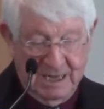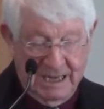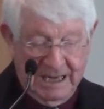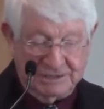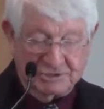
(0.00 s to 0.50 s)

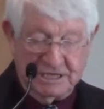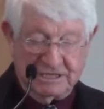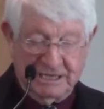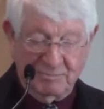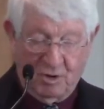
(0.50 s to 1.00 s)
and
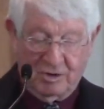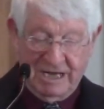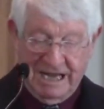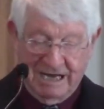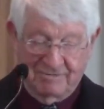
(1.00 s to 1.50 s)
sent them on
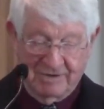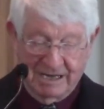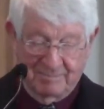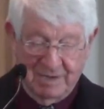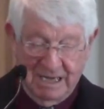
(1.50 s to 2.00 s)
ahead of
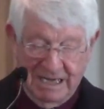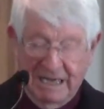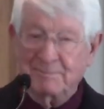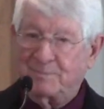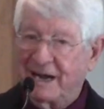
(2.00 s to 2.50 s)
him
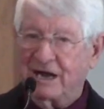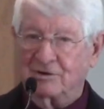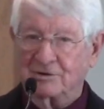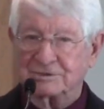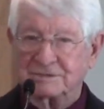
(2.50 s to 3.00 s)
in
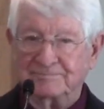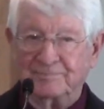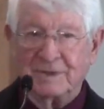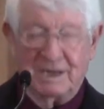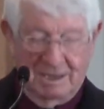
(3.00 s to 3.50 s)
pairs,
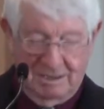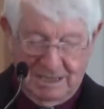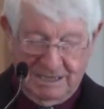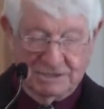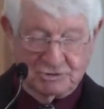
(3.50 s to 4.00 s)

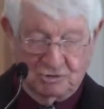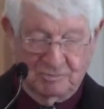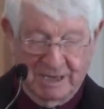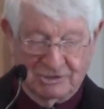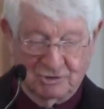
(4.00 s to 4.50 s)
that is, two
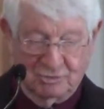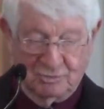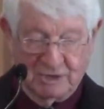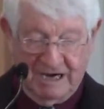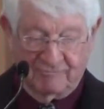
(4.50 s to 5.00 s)
by two,
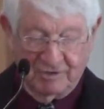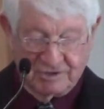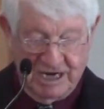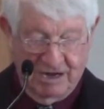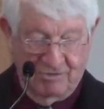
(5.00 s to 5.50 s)
to every
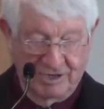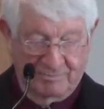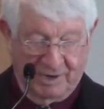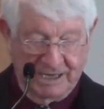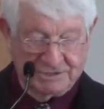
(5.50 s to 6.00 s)
town
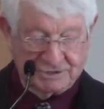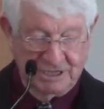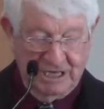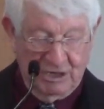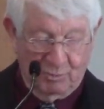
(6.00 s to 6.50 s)
and place
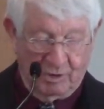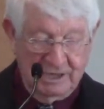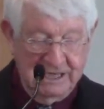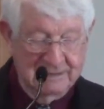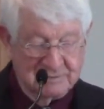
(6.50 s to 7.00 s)
where
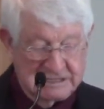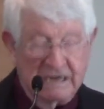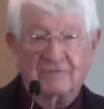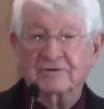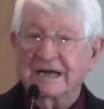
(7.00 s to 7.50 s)
he
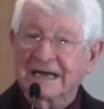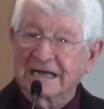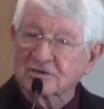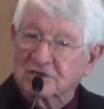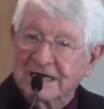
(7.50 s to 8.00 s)
himself
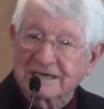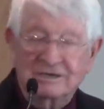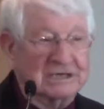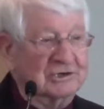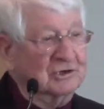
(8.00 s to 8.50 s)

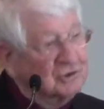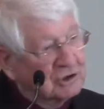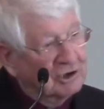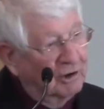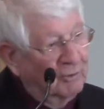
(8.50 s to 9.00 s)
intended to
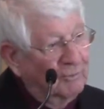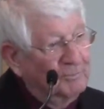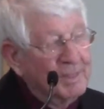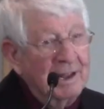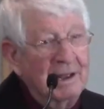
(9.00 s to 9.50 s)
go.
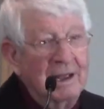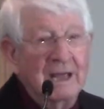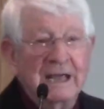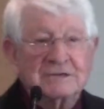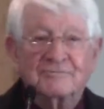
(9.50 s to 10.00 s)

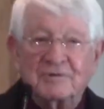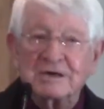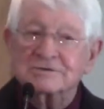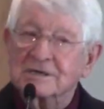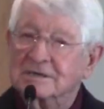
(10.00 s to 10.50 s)
It's
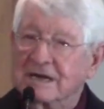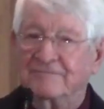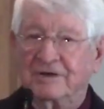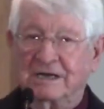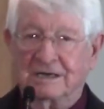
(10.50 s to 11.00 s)
very
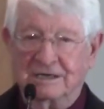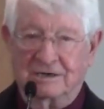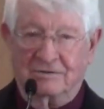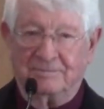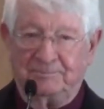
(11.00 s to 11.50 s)
significant
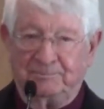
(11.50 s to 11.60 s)
here